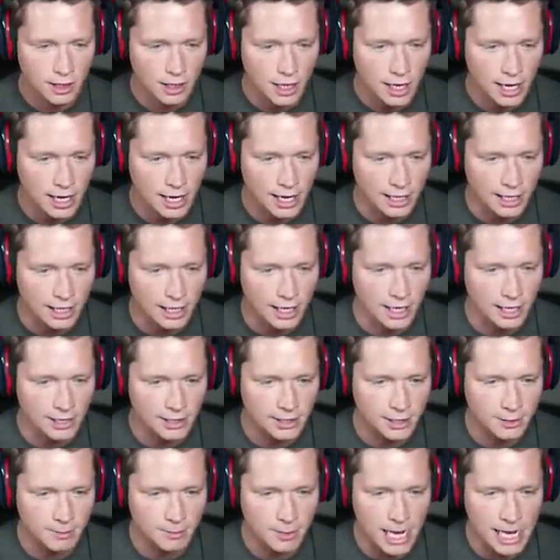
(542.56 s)
I got to cut
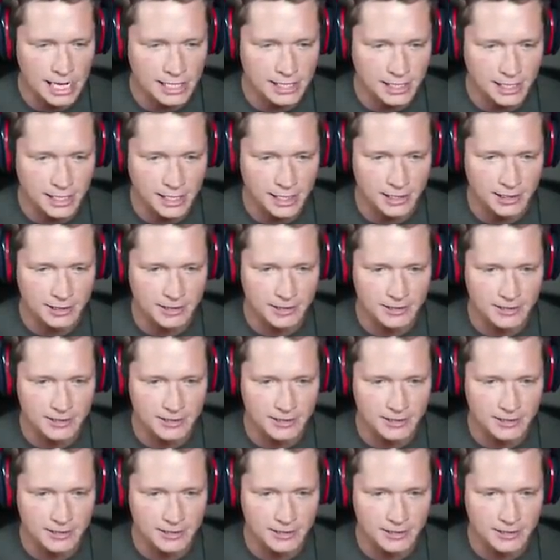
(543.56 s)
to the basket.